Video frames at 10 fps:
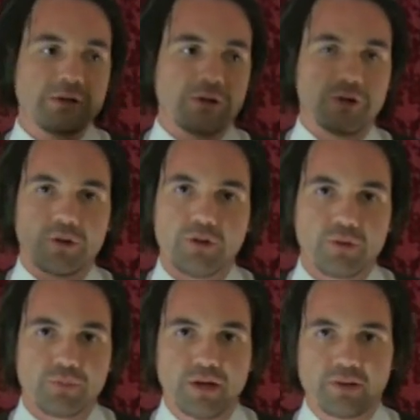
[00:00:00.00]
you can you
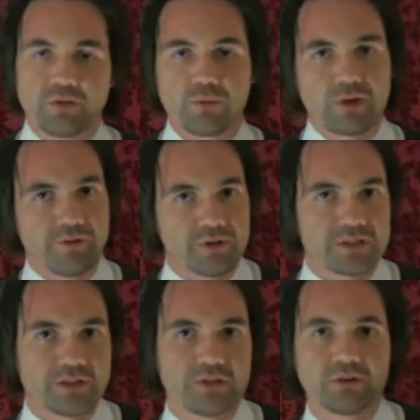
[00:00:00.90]
can practice whatever your
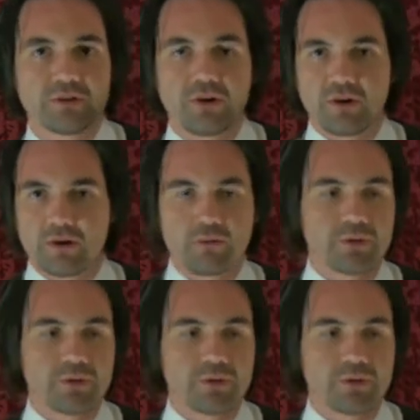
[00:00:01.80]
skill are,